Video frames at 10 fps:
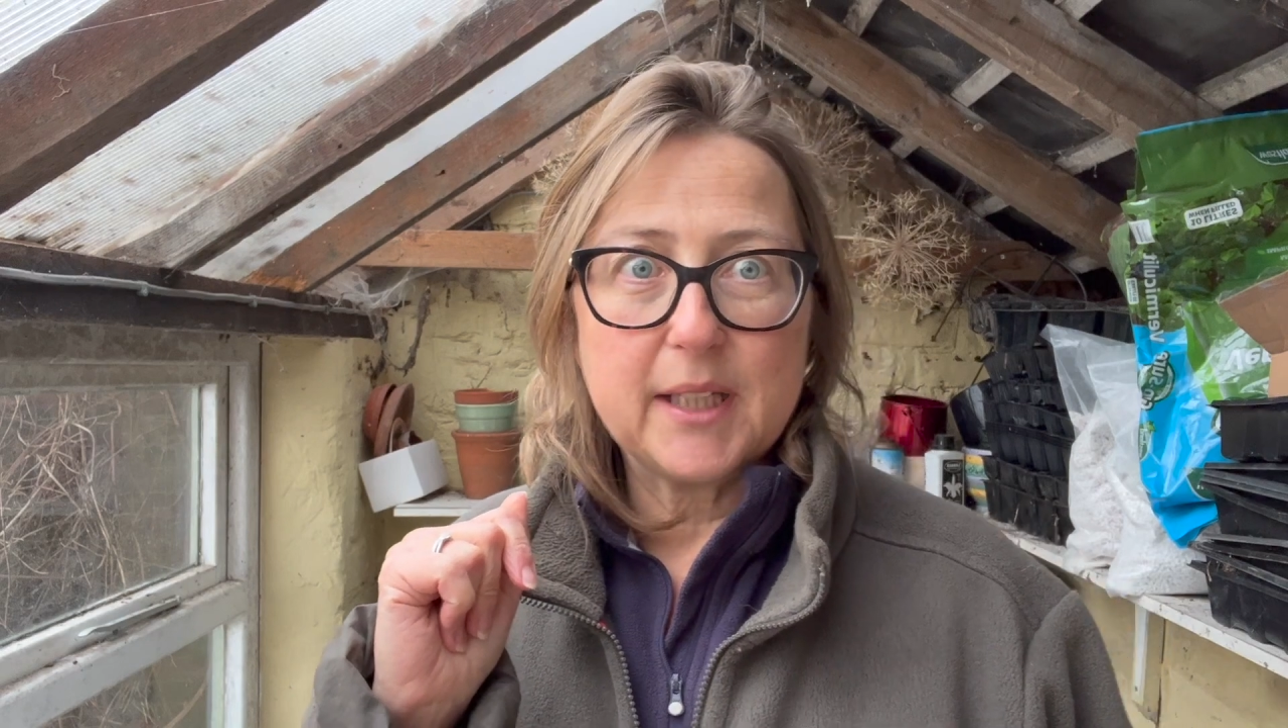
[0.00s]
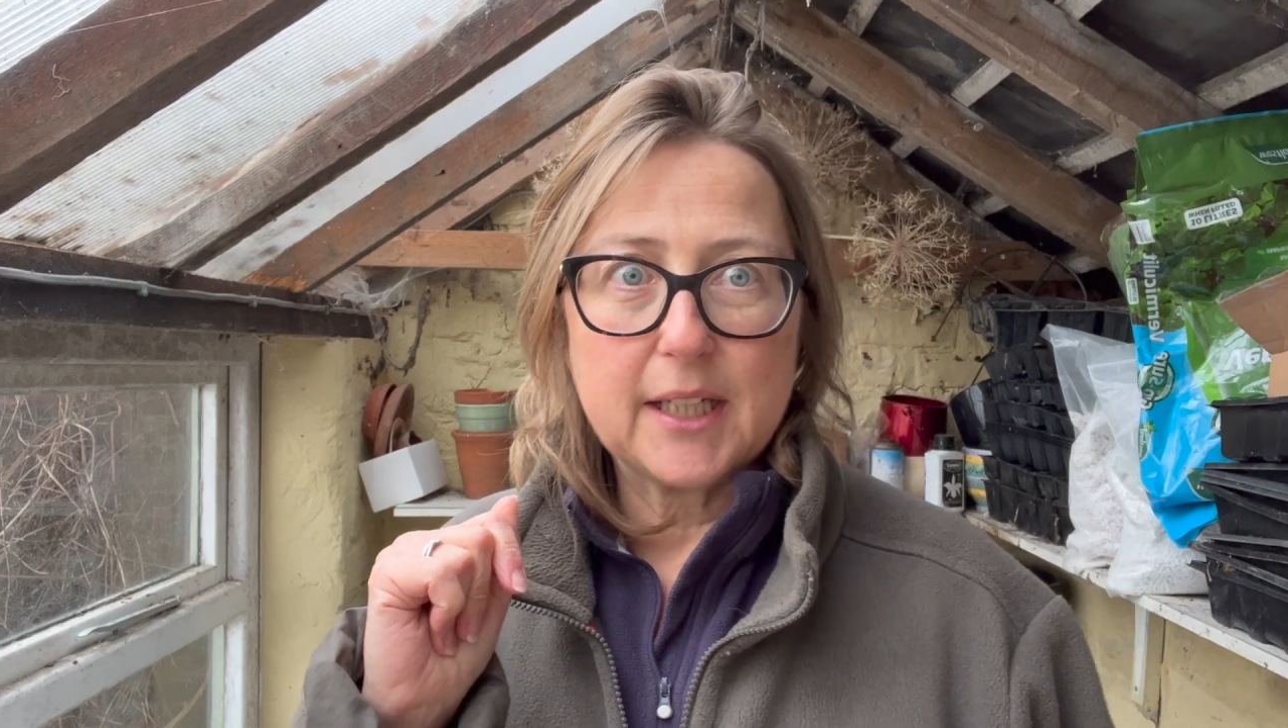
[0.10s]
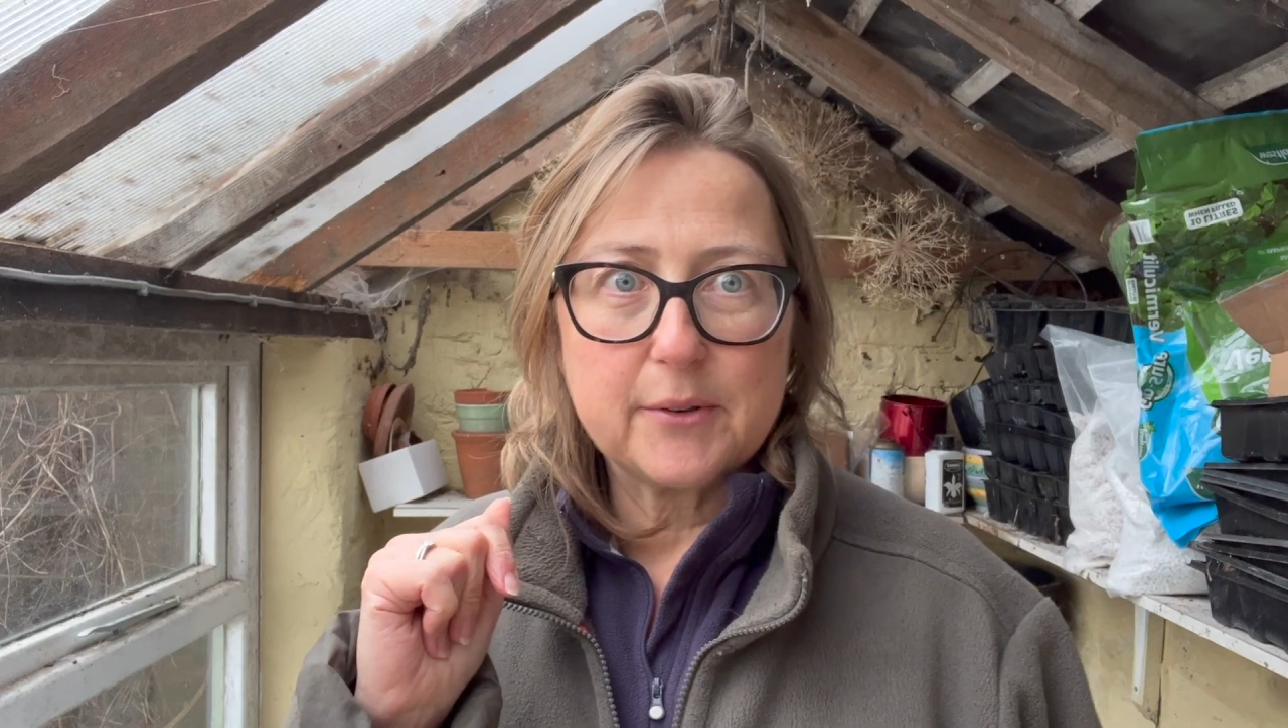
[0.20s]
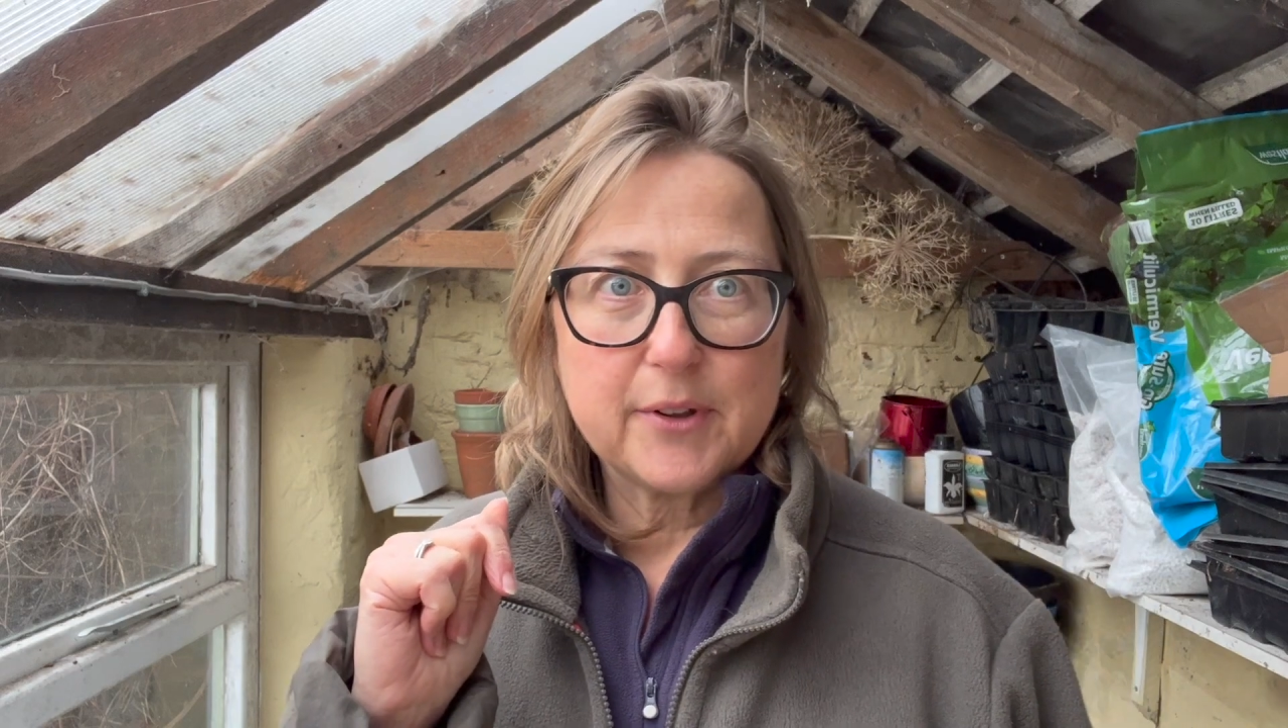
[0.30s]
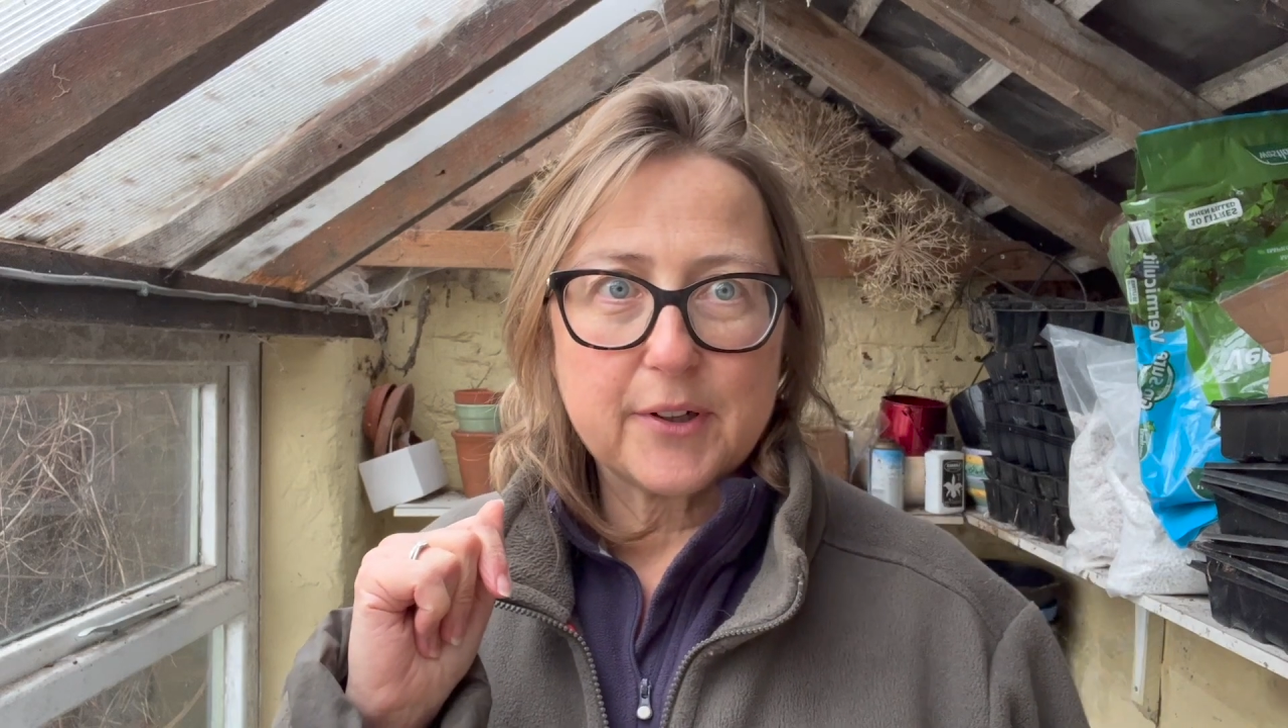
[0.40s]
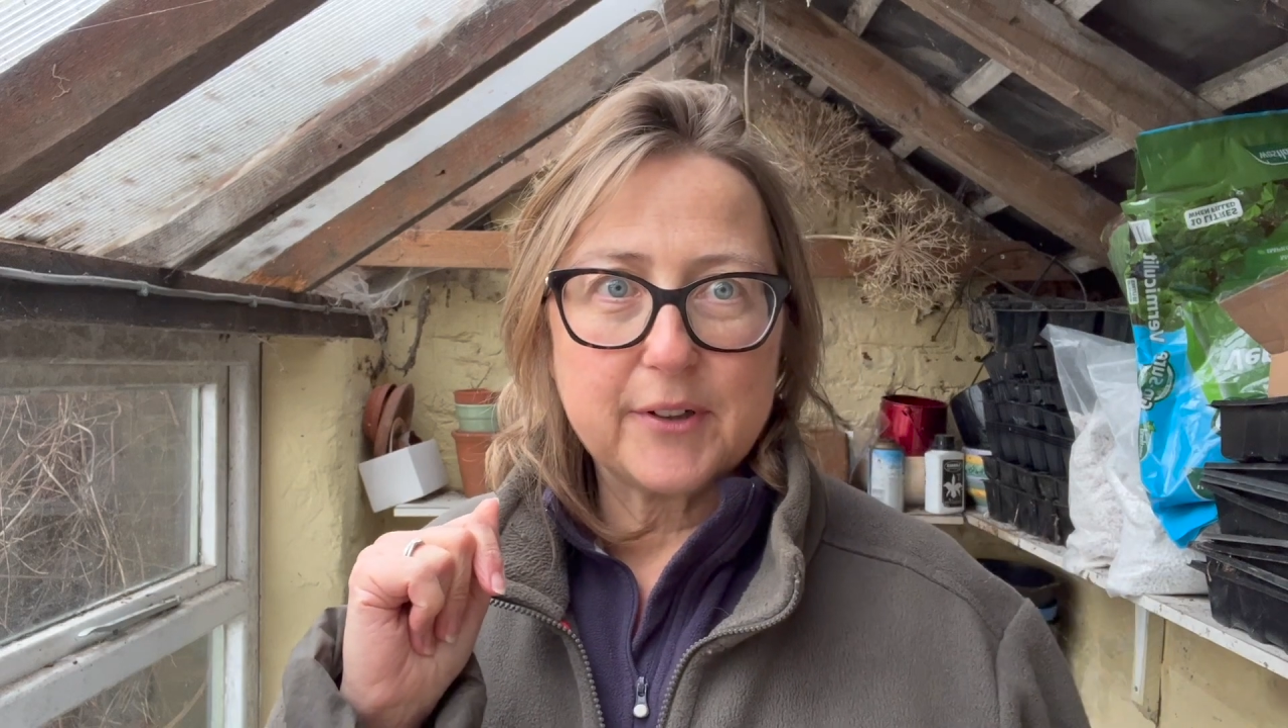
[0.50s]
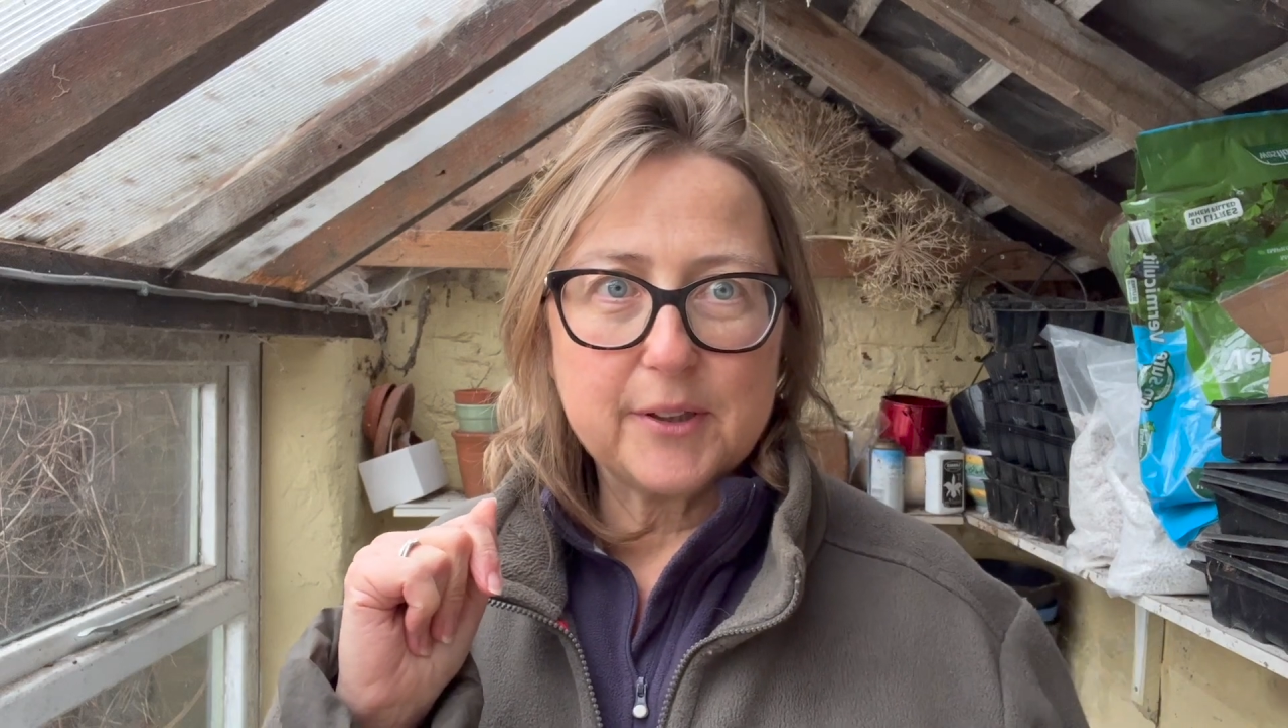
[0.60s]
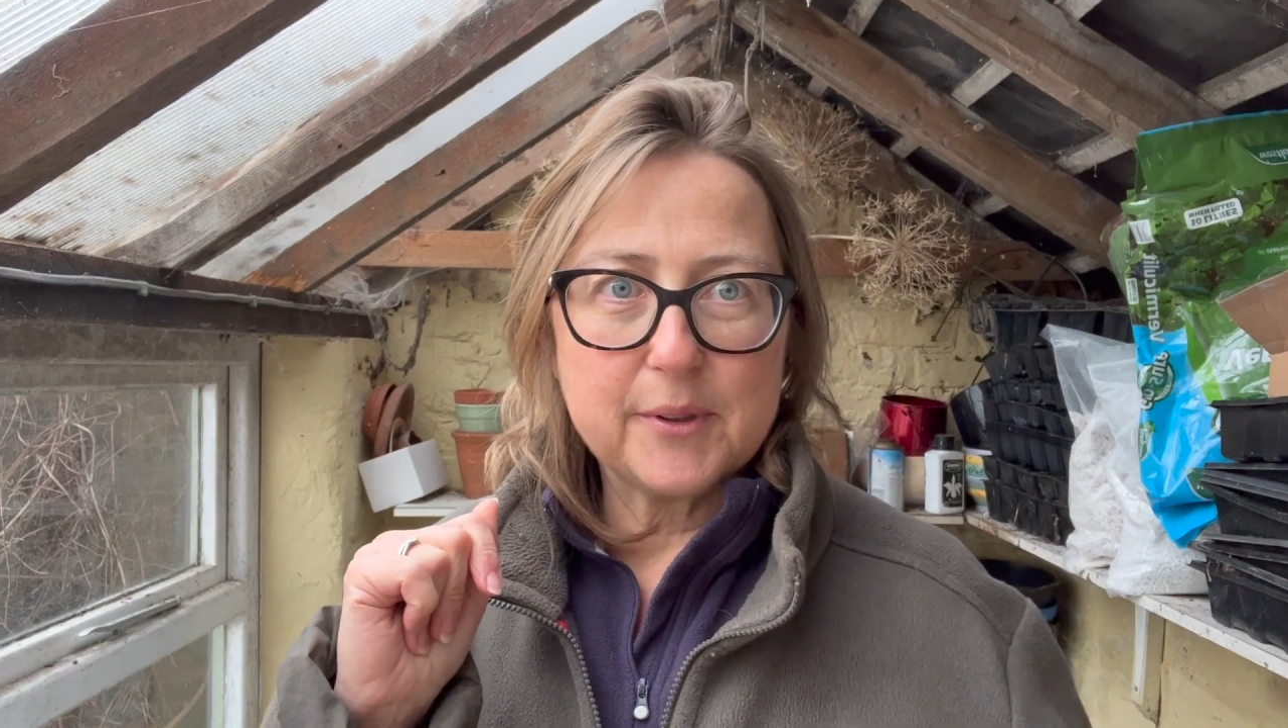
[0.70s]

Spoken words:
go through